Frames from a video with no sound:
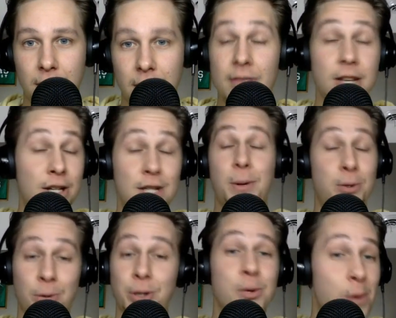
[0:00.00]
I think he's played
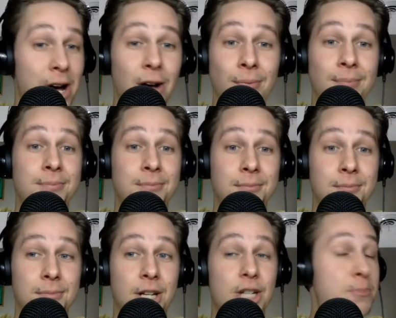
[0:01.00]
really well.
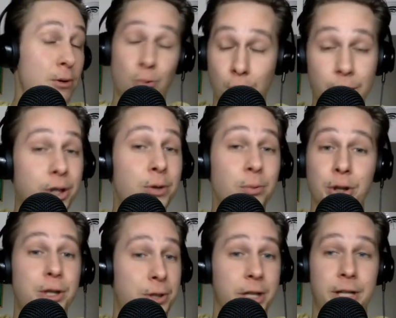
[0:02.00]
He's been really,
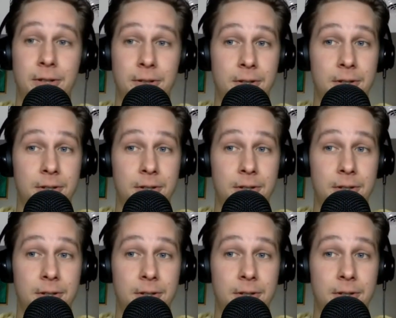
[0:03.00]
really good.